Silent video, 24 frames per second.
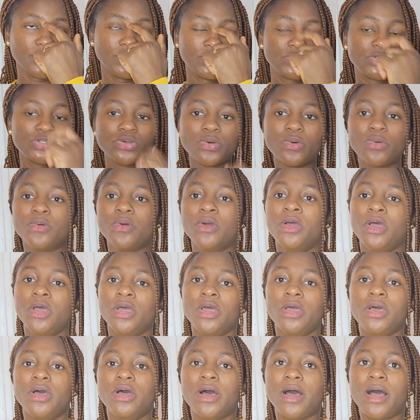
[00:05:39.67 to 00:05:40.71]
So
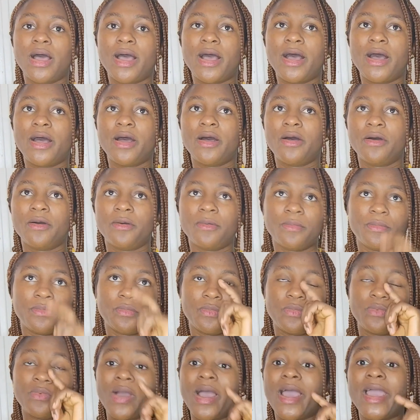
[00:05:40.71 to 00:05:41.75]

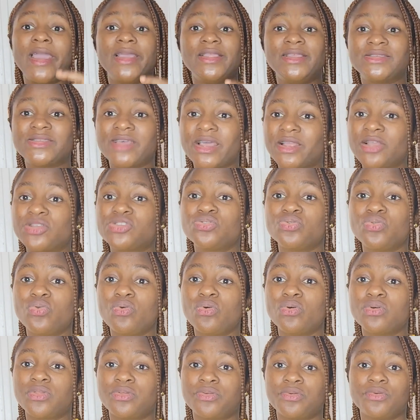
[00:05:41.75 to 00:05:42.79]
I decided to
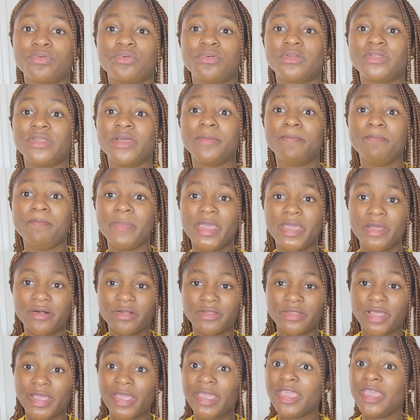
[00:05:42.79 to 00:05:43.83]
go through
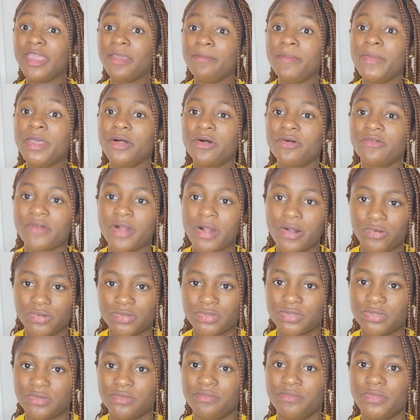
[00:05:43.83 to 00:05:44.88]
the email
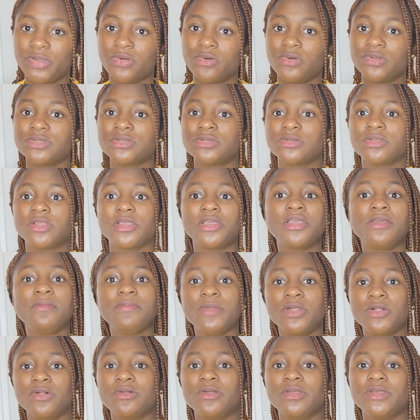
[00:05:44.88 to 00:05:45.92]
route, because the
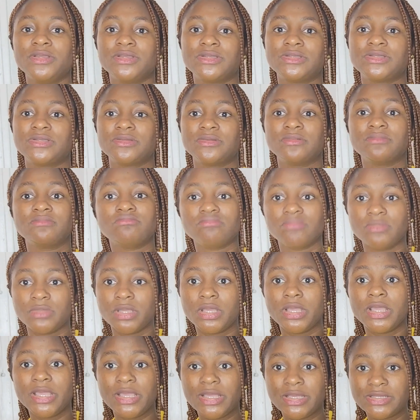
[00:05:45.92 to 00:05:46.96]
email is
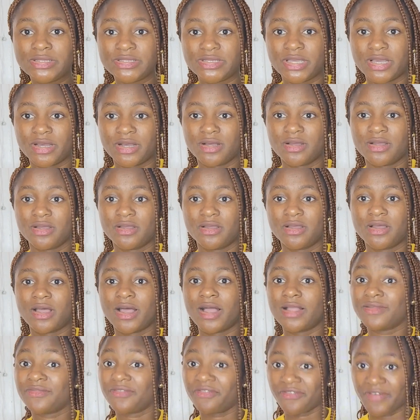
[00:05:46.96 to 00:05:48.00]
easier
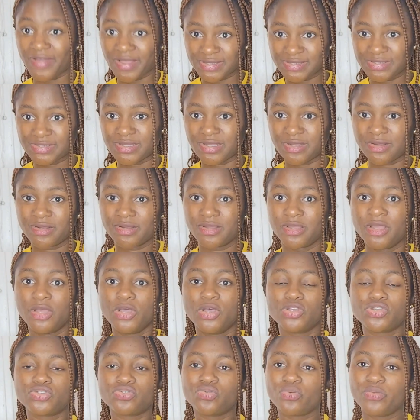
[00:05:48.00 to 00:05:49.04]
and faster.
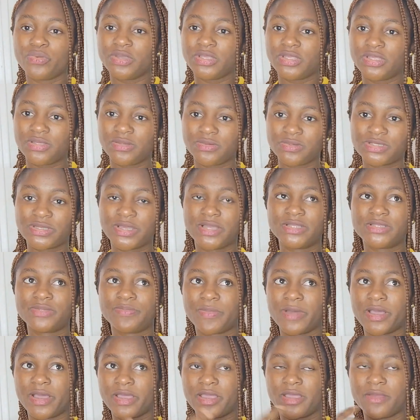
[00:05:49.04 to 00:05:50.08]
So we sent
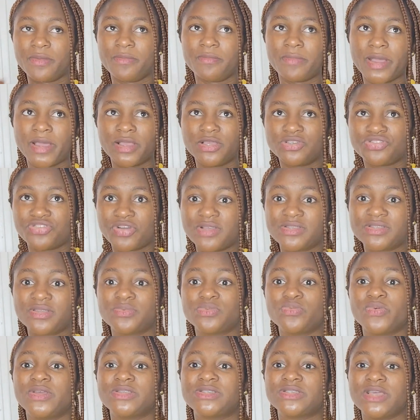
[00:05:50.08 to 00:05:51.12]
my
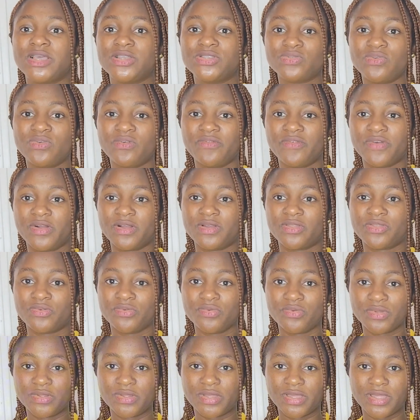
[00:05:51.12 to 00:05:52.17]
transcripts were sent over
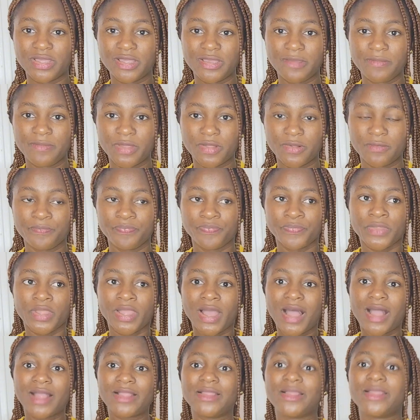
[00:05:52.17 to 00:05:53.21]
through the email,
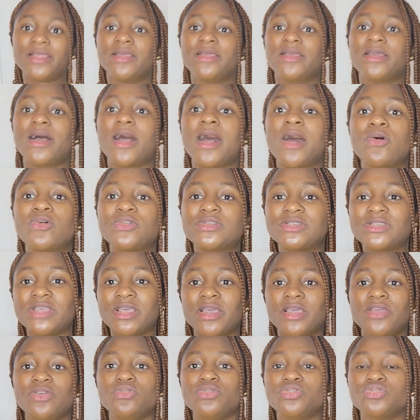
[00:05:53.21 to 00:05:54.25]
and I would
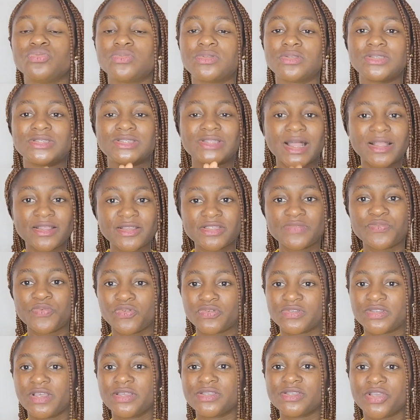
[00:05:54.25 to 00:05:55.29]
say you should start this
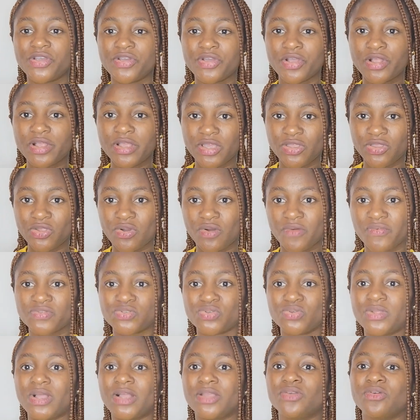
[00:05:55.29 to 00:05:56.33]
process early enough
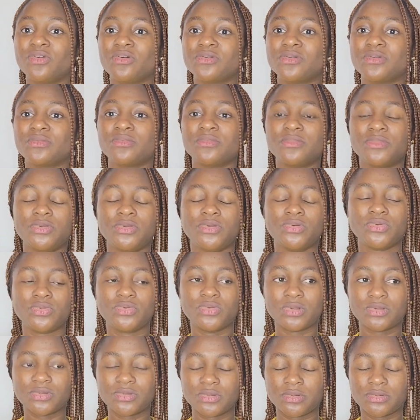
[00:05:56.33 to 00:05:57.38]
so that your
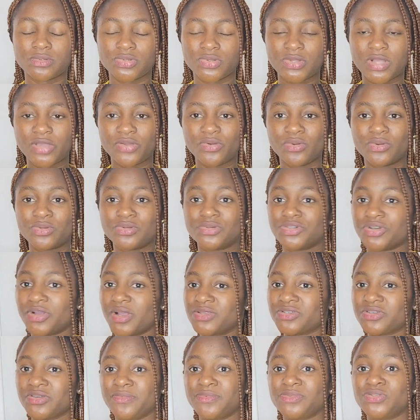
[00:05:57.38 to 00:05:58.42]

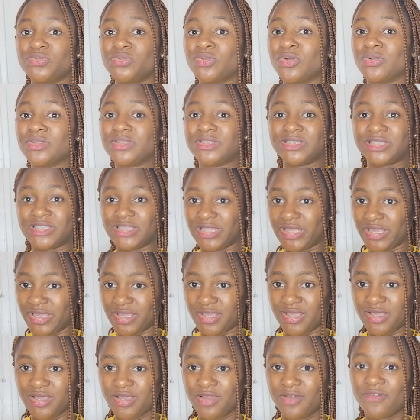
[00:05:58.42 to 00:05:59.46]
transcripts do not
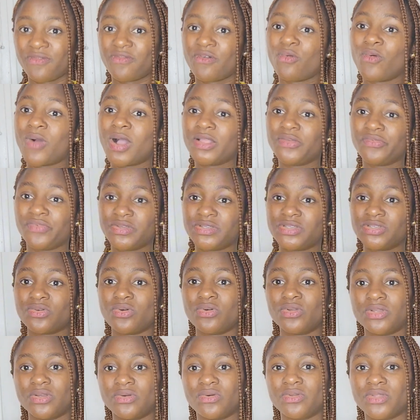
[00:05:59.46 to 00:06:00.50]
delay for one reason
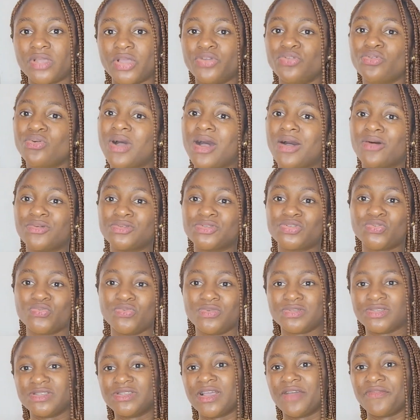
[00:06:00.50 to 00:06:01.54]
or the other. You know how
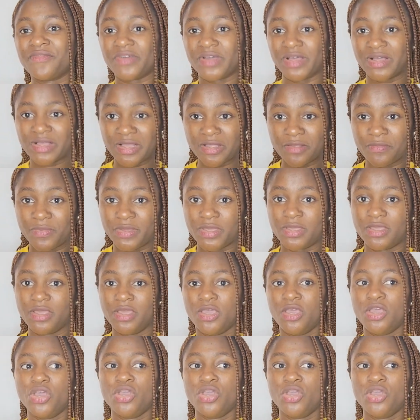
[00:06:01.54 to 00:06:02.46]
schools in Africa can be.